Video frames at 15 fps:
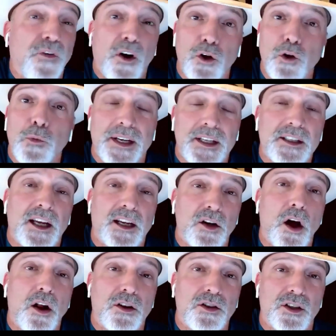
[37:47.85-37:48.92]
funnel-based
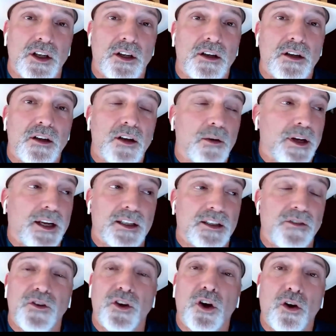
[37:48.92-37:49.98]
technology.
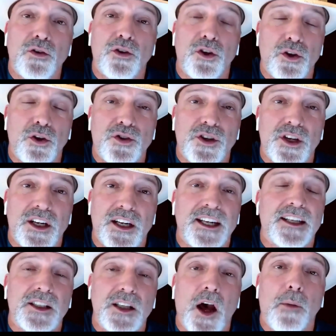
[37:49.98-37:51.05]
Because if you don't use
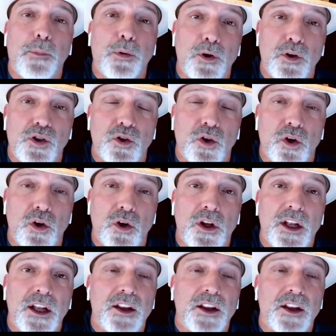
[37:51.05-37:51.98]
it, it's not personal.